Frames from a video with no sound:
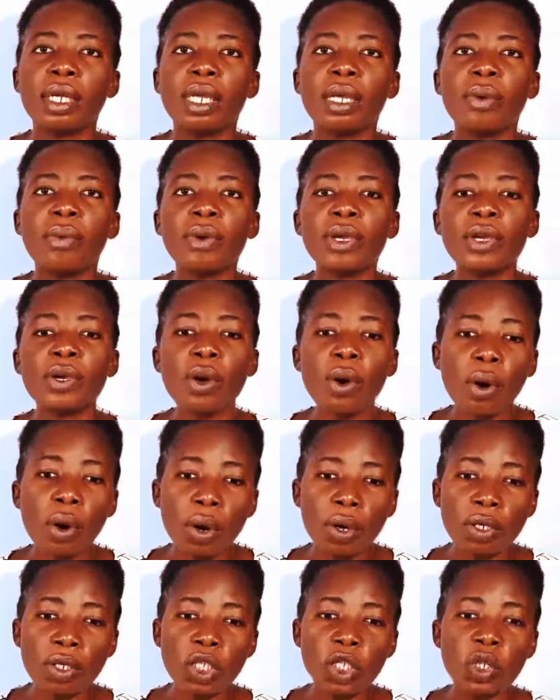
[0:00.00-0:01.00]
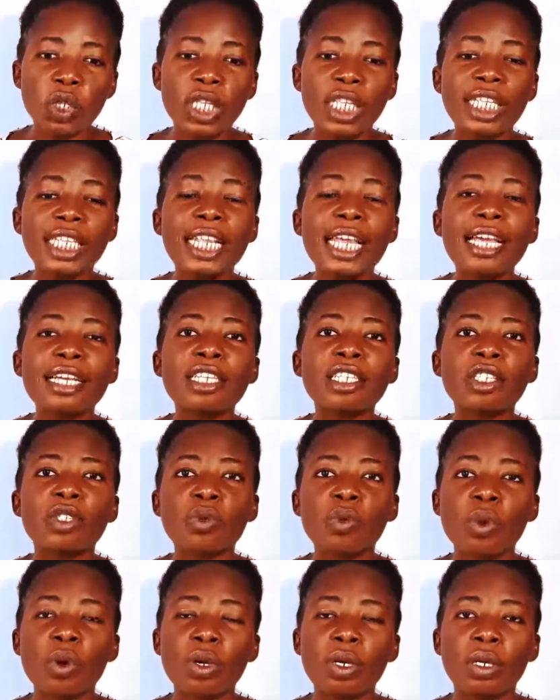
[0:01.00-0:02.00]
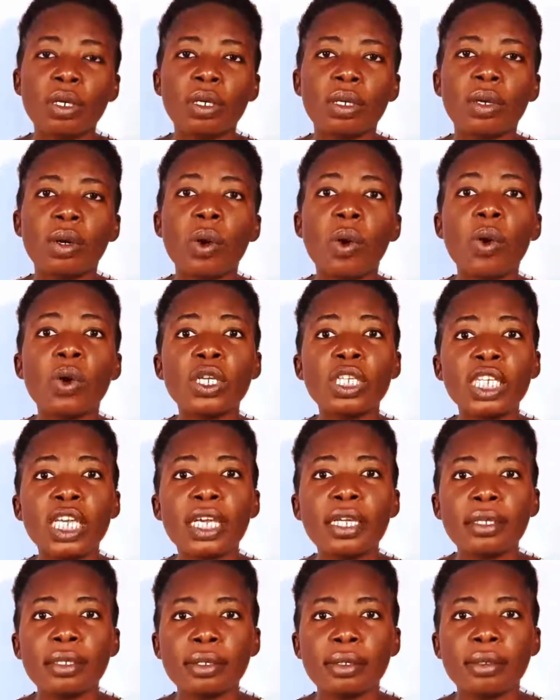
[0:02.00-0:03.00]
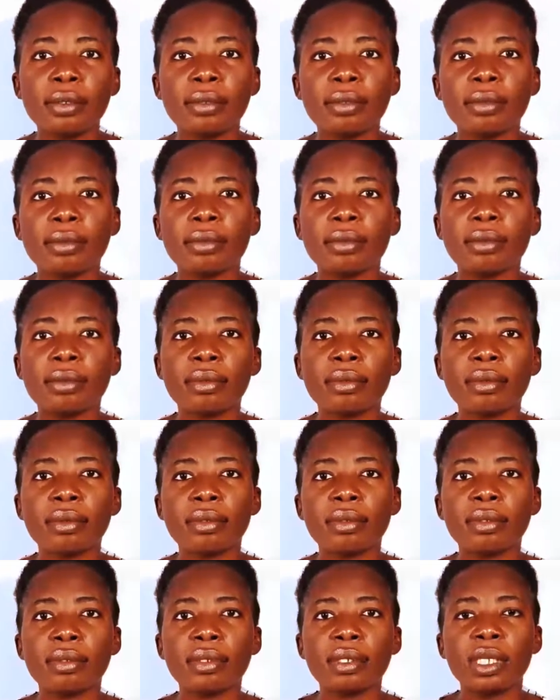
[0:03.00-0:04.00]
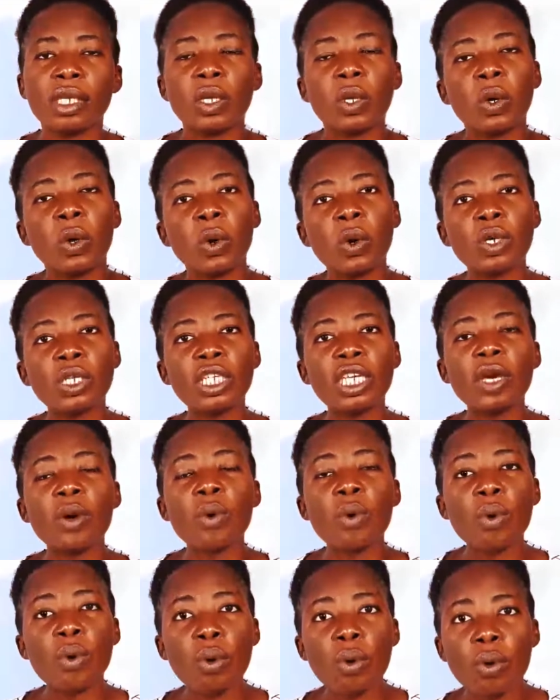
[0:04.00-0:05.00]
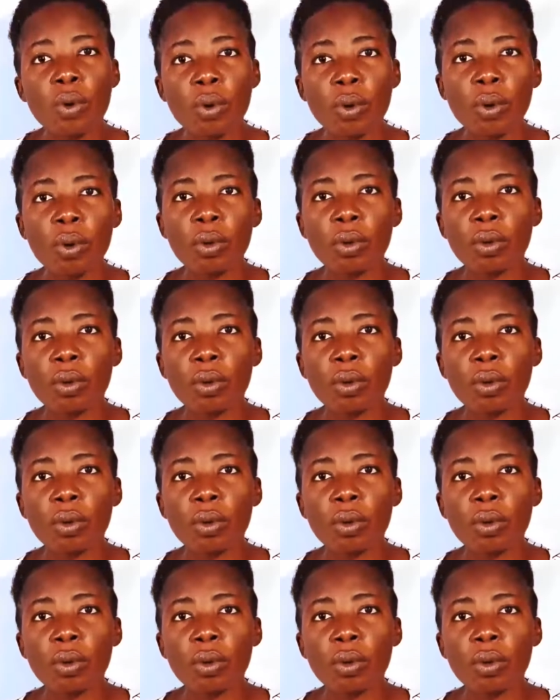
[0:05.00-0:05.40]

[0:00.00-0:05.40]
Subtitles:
We go on to the next one. Onye. Onye who.